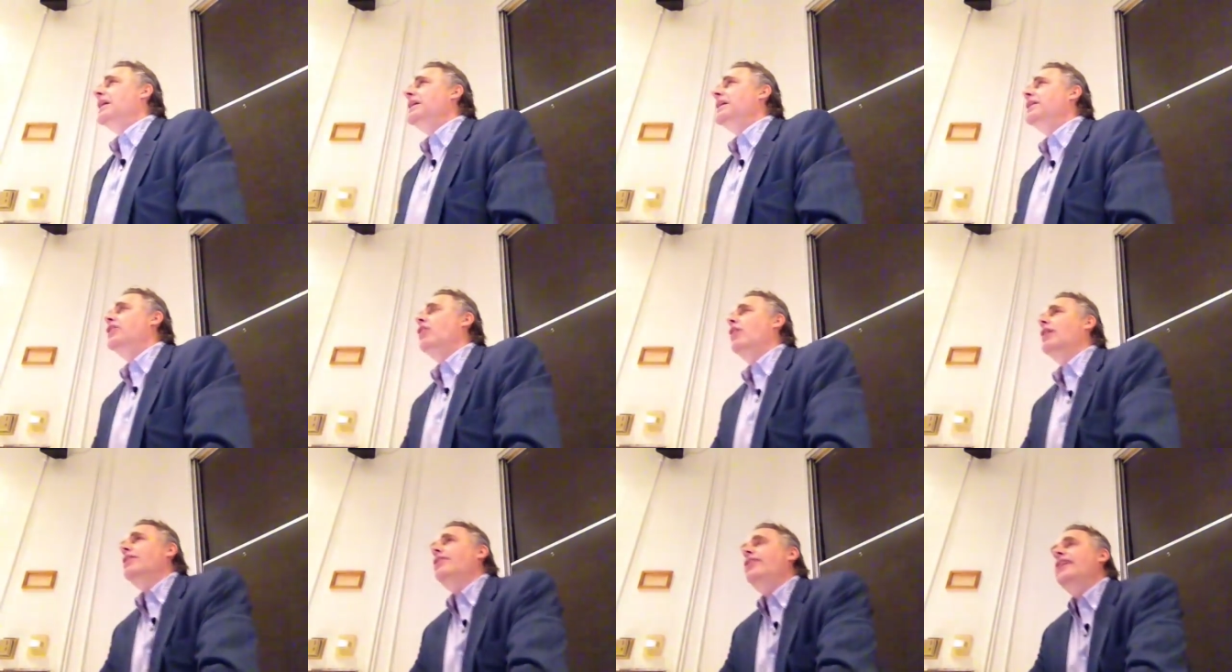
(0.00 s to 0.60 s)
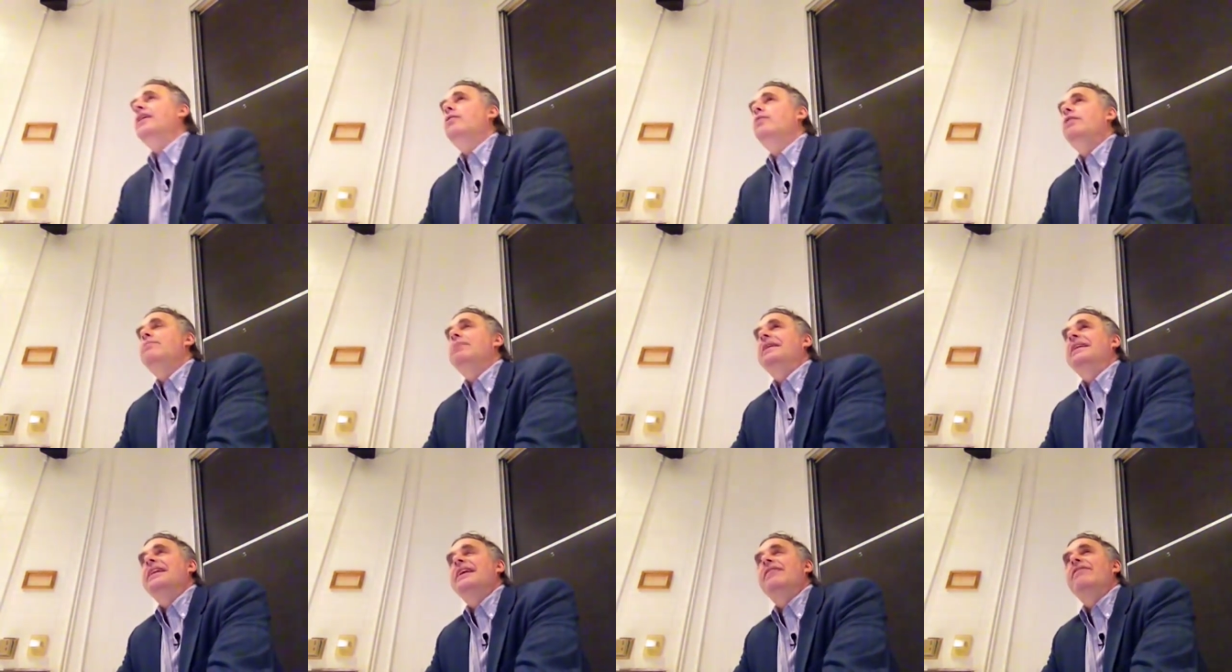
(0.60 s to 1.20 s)
you got to think we've
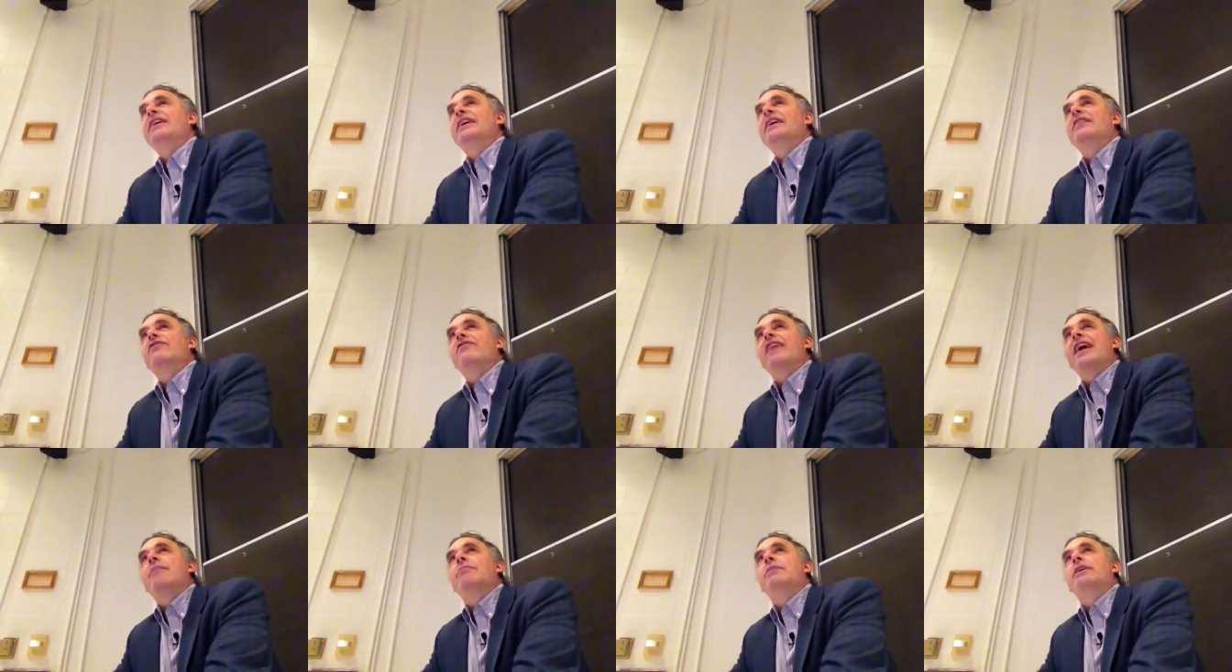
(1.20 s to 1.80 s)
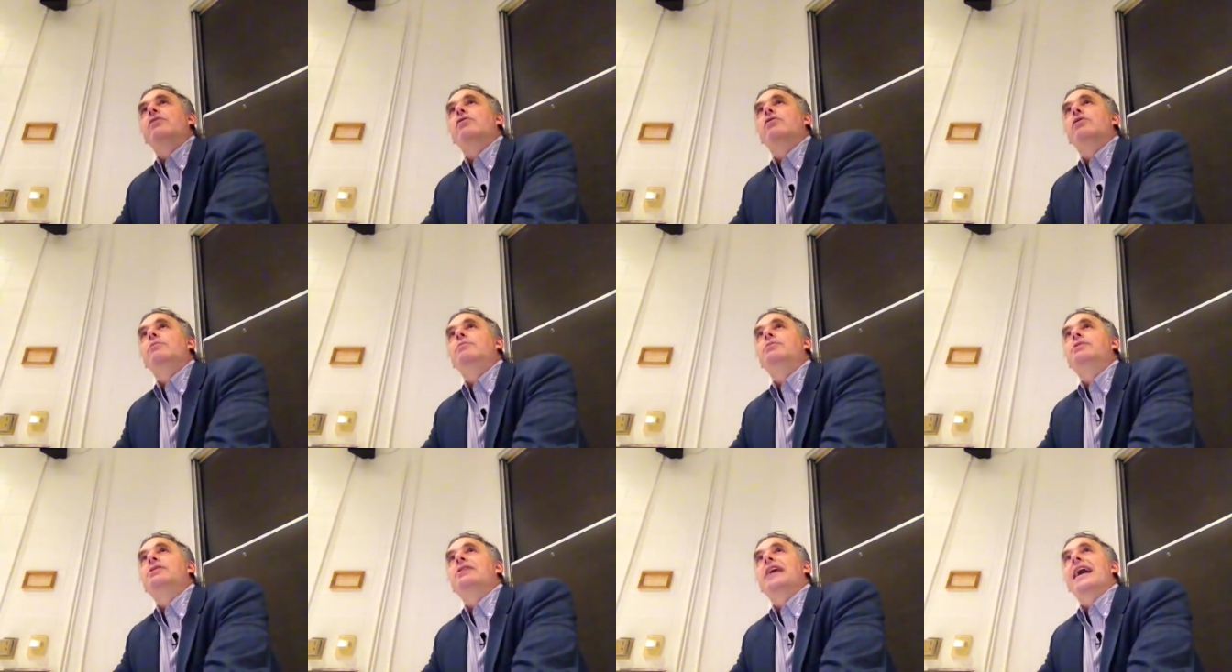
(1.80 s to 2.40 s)
been living in family
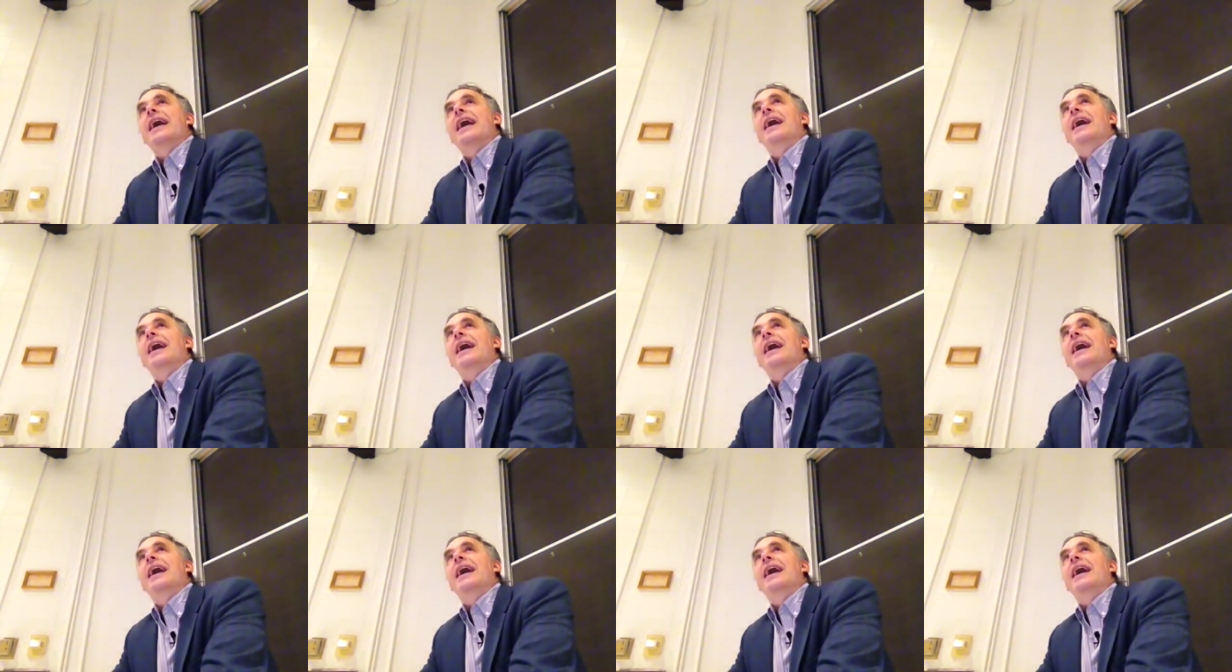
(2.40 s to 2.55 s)
groups